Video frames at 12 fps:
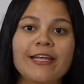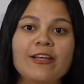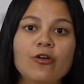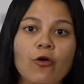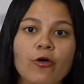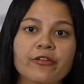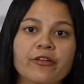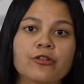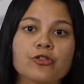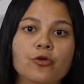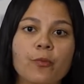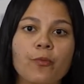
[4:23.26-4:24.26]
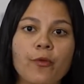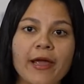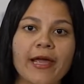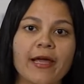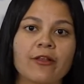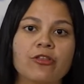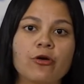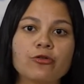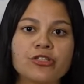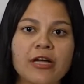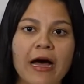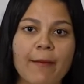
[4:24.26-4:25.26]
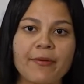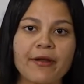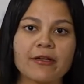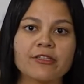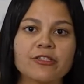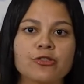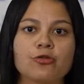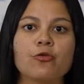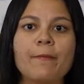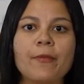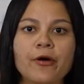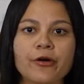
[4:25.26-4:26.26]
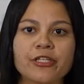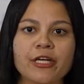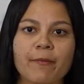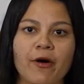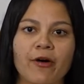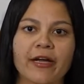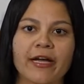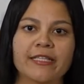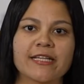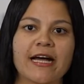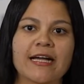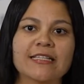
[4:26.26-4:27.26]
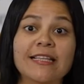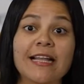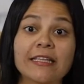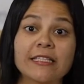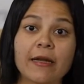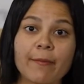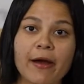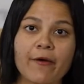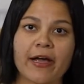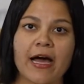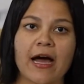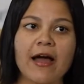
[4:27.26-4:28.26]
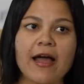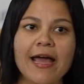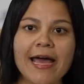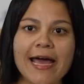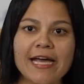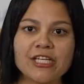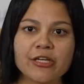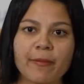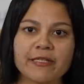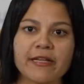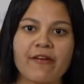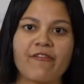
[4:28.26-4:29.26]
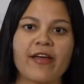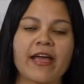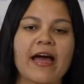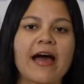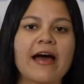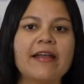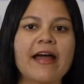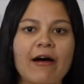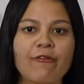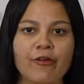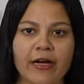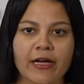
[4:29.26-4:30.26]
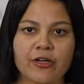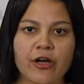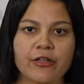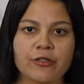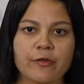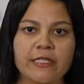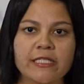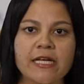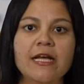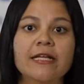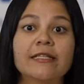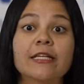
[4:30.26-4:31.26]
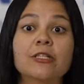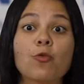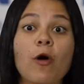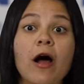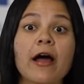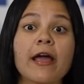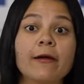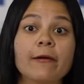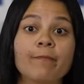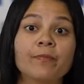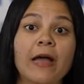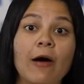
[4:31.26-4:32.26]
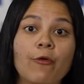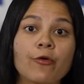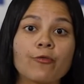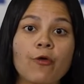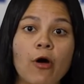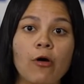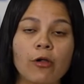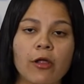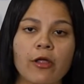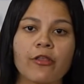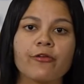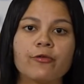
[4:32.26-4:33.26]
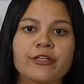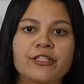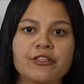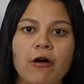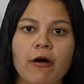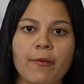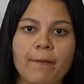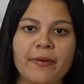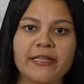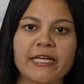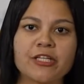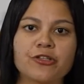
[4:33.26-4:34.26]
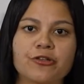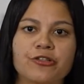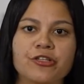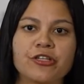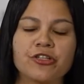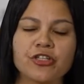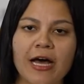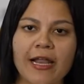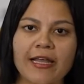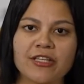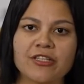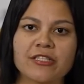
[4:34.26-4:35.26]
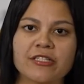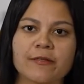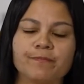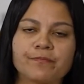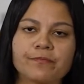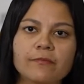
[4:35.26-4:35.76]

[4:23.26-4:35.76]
in order to bring those capitals to emerging markets as Latin America, Asia Pacific, and African countries. That's why our role through startup competitions, challenges,